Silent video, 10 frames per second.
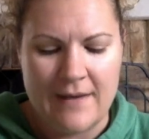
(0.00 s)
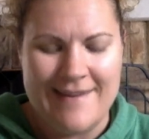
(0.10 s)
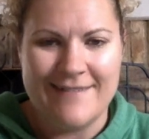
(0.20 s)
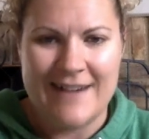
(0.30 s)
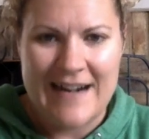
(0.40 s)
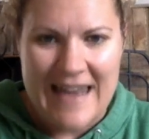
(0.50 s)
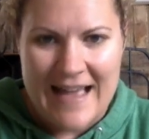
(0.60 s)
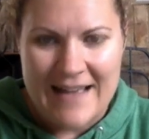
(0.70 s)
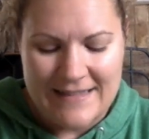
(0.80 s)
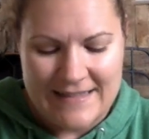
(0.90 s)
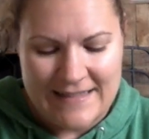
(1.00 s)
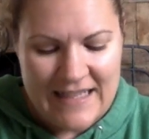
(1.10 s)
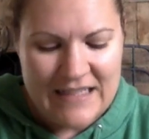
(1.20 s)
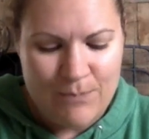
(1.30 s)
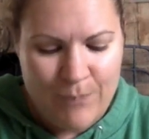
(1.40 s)
You are allowed
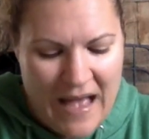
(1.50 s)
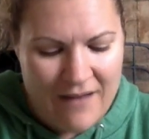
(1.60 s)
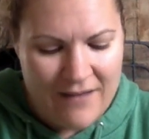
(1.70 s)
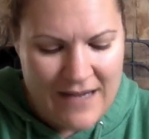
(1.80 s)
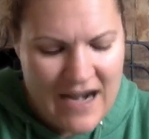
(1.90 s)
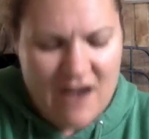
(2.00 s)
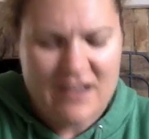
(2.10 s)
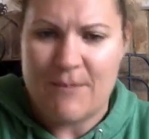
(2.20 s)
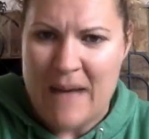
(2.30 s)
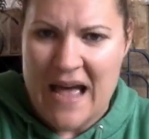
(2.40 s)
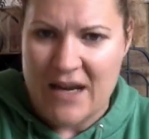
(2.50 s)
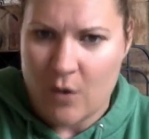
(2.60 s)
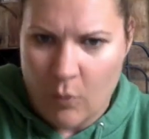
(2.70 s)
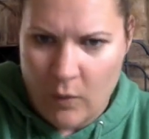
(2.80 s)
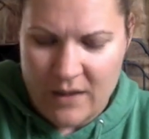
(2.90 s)
£6 a year to buy
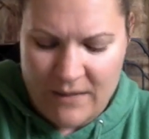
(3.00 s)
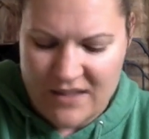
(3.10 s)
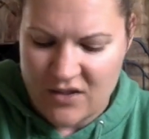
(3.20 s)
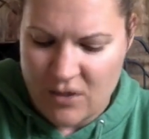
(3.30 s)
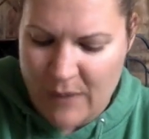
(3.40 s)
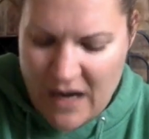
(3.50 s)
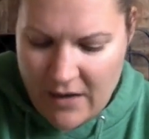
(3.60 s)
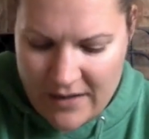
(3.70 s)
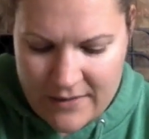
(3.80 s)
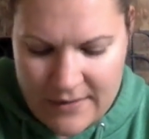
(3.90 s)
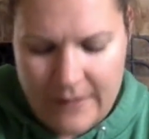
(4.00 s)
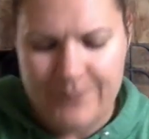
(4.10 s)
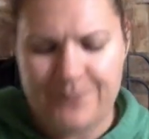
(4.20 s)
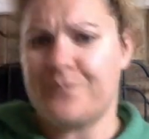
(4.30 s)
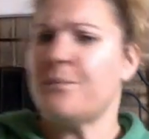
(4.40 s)
your wood, Mr. Paris.
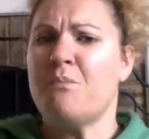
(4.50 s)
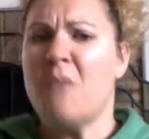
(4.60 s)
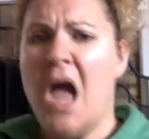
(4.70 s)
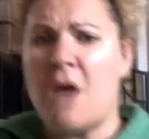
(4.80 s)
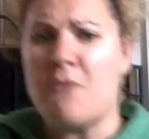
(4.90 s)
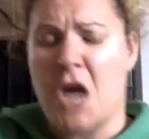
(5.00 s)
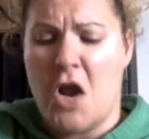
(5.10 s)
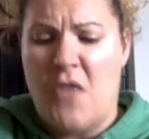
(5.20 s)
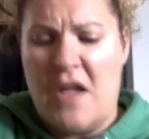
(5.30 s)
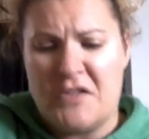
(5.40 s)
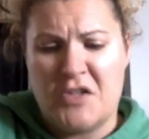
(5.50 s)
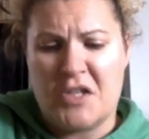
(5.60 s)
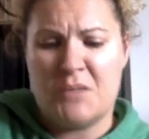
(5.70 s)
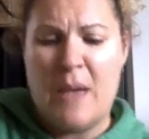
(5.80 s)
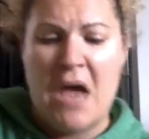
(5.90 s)
I regard that
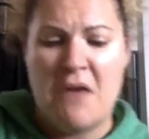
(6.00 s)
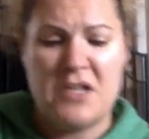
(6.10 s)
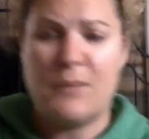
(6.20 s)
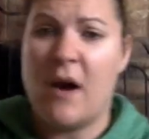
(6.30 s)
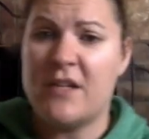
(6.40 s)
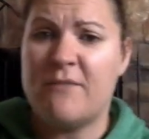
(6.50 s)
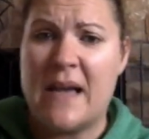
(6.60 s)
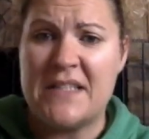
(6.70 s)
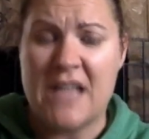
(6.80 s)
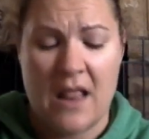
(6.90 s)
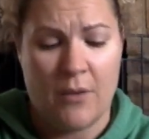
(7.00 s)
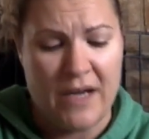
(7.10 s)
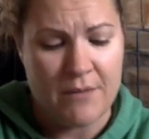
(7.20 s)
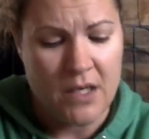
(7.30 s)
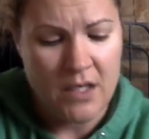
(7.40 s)
£6 as part of my
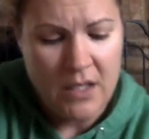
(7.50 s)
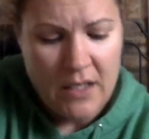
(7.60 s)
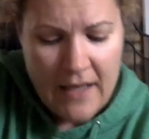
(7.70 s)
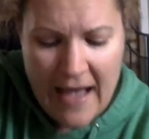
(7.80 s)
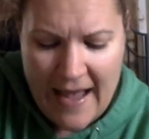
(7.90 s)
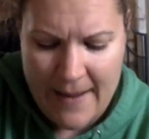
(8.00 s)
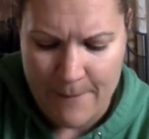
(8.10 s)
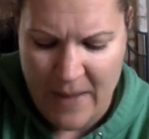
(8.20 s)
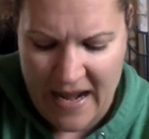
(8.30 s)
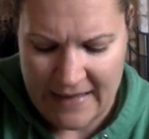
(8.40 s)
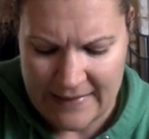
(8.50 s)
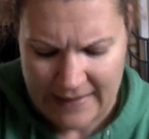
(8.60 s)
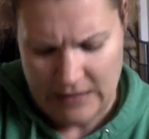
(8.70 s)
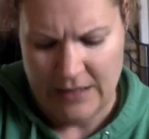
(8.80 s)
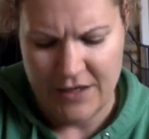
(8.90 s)
salary. I am paid
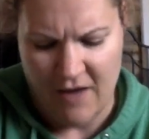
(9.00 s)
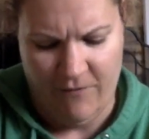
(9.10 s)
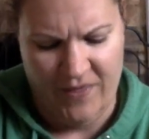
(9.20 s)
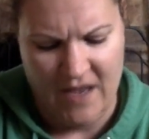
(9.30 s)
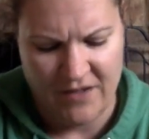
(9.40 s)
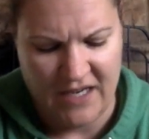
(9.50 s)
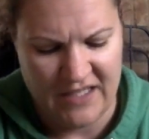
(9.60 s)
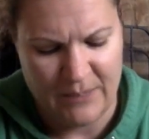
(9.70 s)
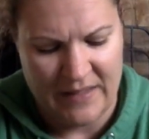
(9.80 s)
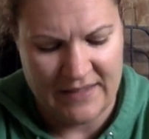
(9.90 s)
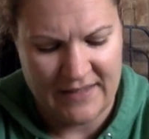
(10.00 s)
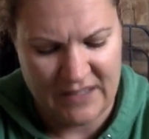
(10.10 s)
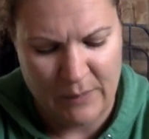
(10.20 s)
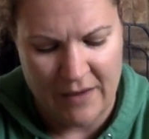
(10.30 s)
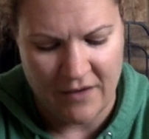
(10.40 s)
little enough without I spend
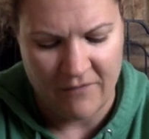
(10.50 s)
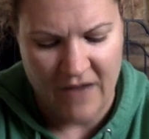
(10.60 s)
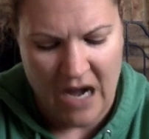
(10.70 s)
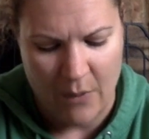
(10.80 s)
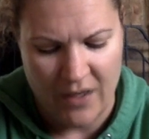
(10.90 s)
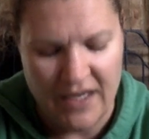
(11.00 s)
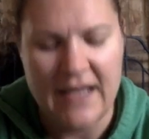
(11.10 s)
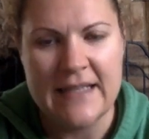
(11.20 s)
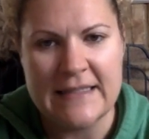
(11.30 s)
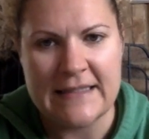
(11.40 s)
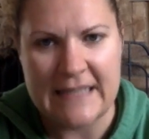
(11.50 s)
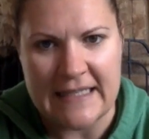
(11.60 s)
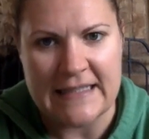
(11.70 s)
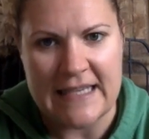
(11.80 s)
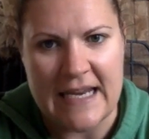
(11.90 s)
£6 on firewood,
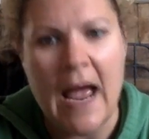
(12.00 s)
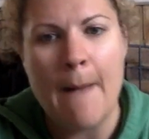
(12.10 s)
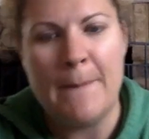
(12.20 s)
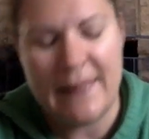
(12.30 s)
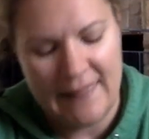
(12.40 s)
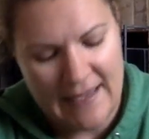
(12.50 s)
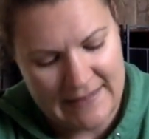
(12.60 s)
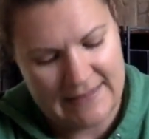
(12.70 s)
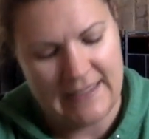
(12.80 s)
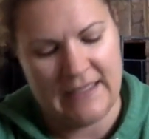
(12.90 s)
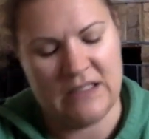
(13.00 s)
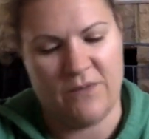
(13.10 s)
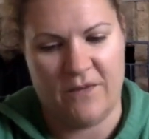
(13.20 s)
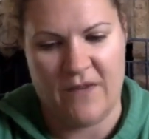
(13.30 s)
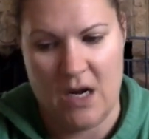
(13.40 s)
60 plus 6 for
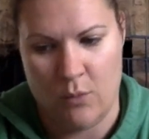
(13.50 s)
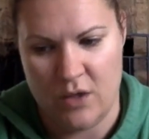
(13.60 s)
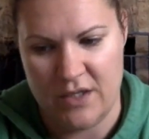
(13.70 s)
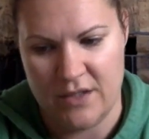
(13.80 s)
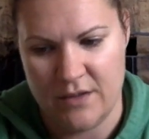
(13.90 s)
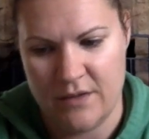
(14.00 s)
firewood.